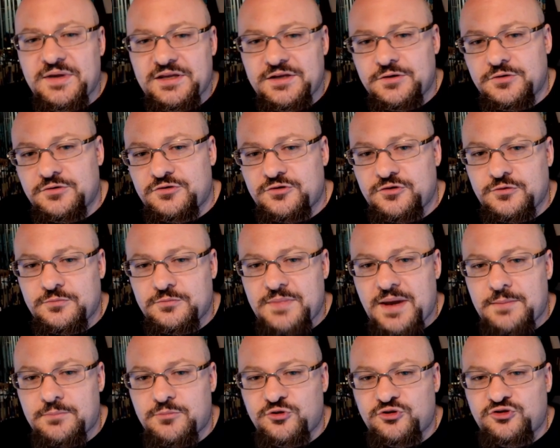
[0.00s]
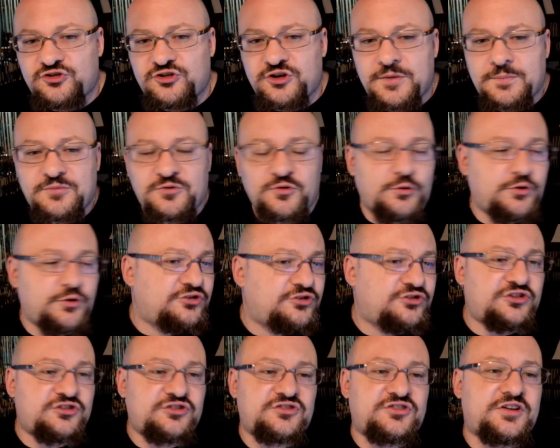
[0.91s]
YouTube memberships, or
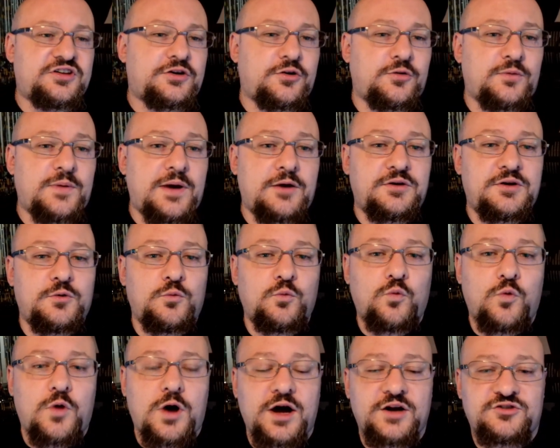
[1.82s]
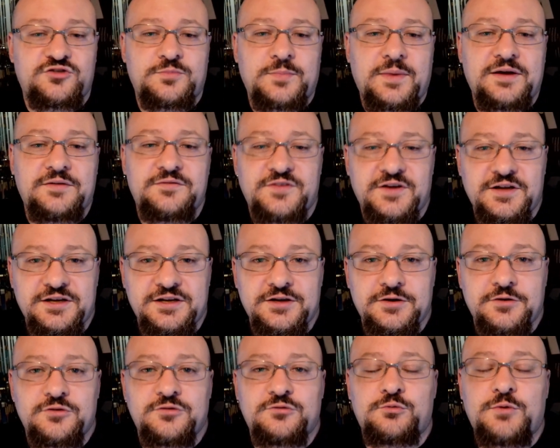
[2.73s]
just stick around and watch my
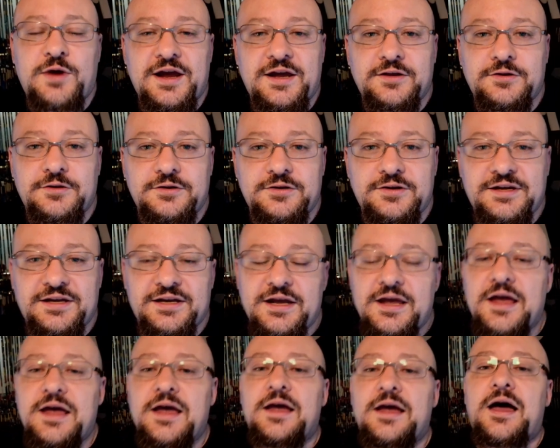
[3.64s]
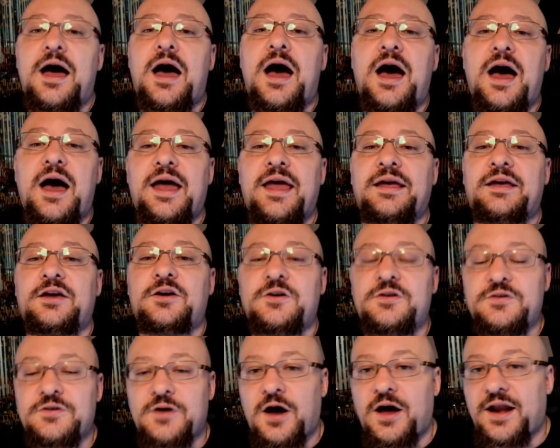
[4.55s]
videos regularly, I could
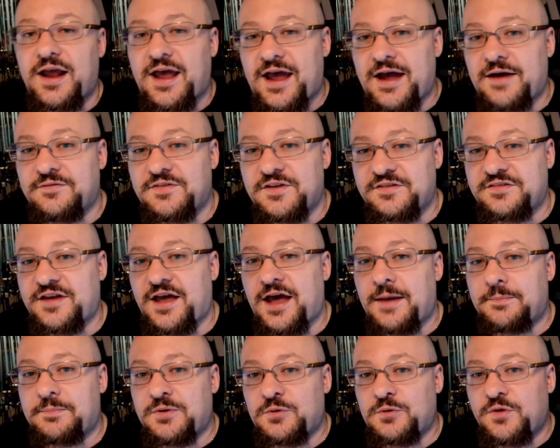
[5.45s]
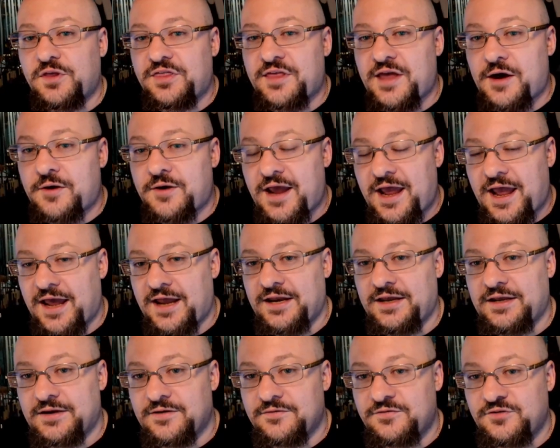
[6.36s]
not have this happen without any
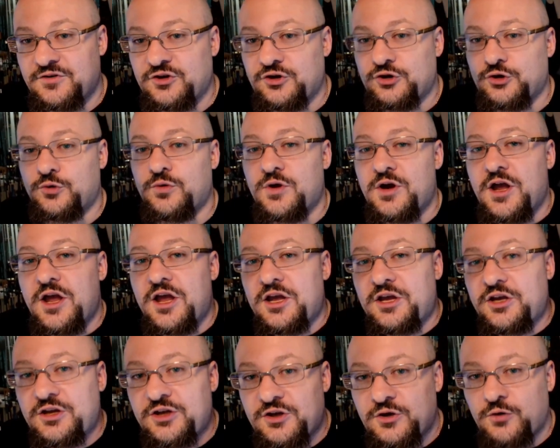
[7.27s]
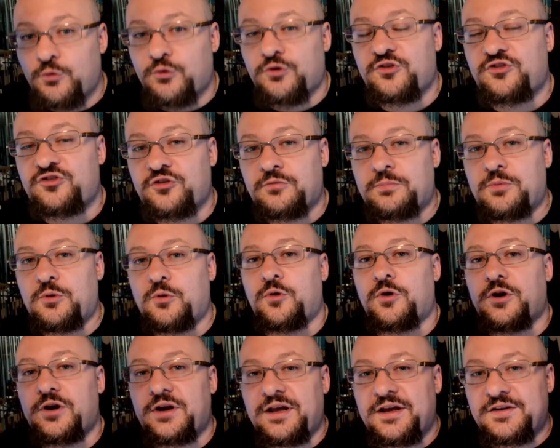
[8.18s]
of you. Your
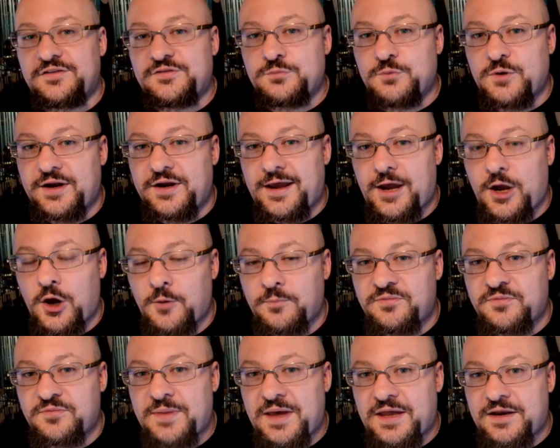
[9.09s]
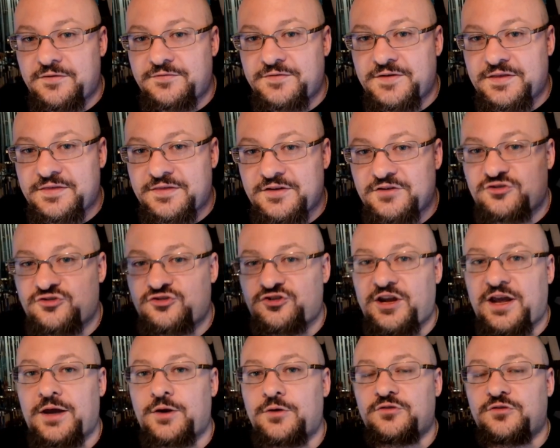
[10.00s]
support is what helps benefit this
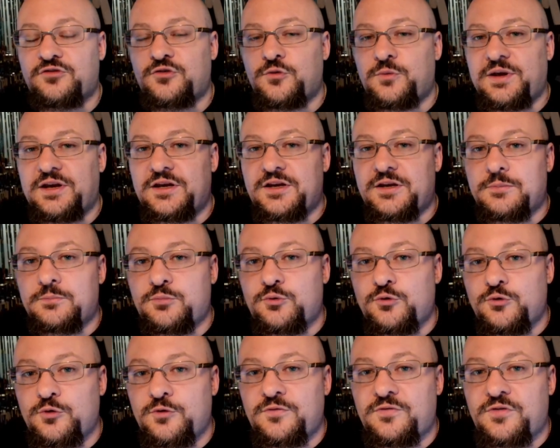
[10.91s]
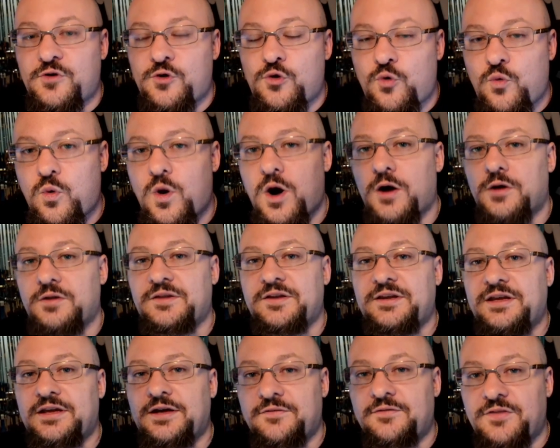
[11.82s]
channel so we can improve the
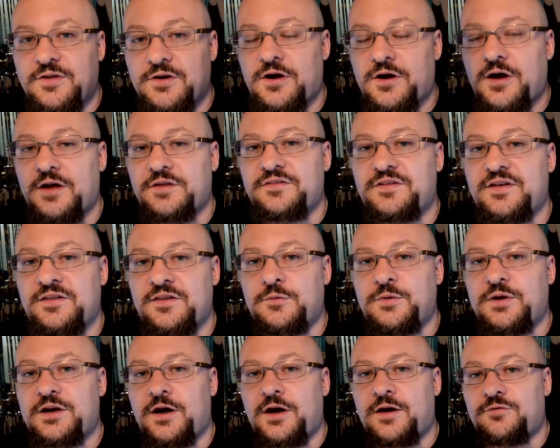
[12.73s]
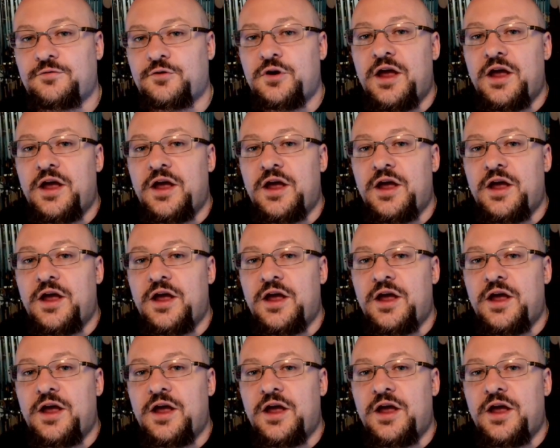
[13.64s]
quality of the content that we cover,